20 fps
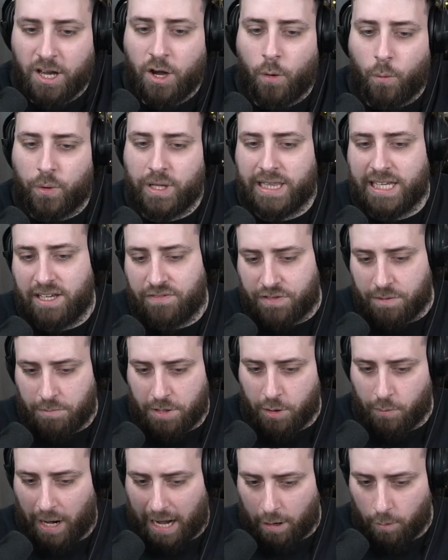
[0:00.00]
We leave the
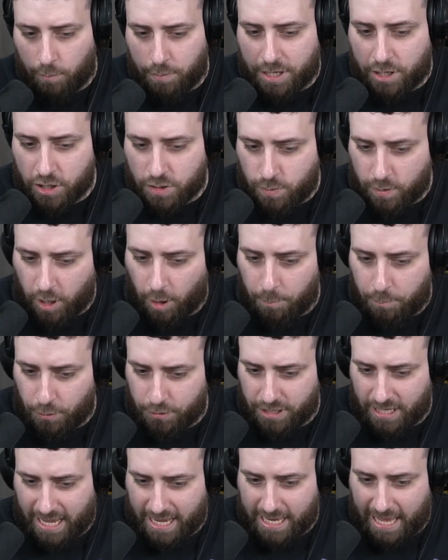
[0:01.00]
Mew out. Because we got
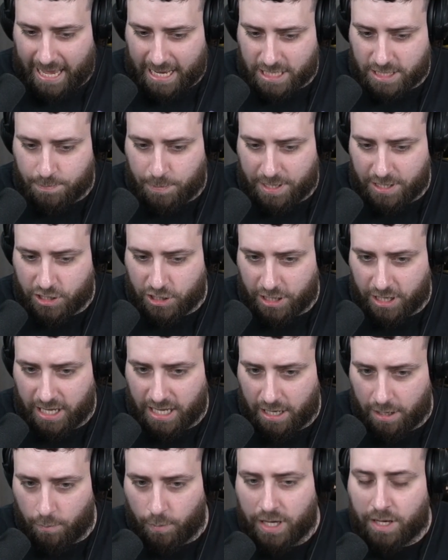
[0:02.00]
Budding Expeditioner
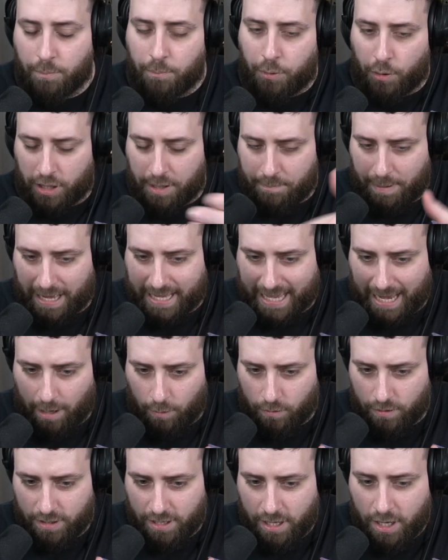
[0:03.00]
here, we can pull it back
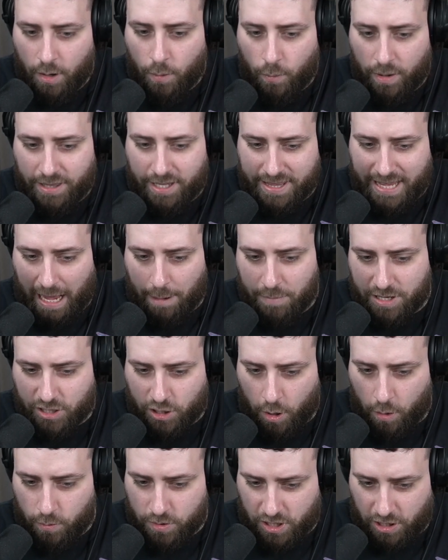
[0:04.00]
out when the damage
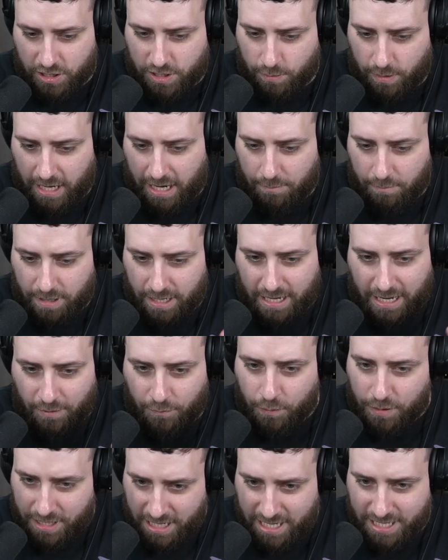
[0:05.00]
goes onto it, and if
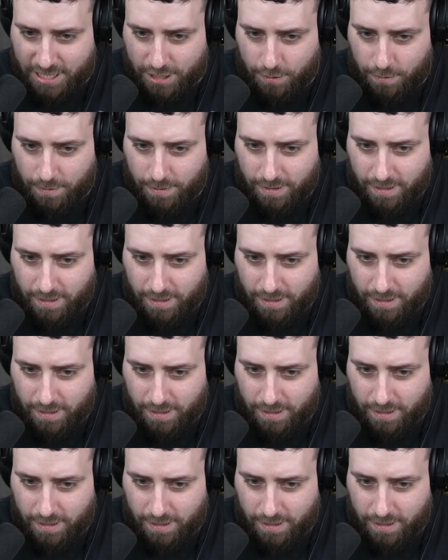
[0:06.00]
we need to.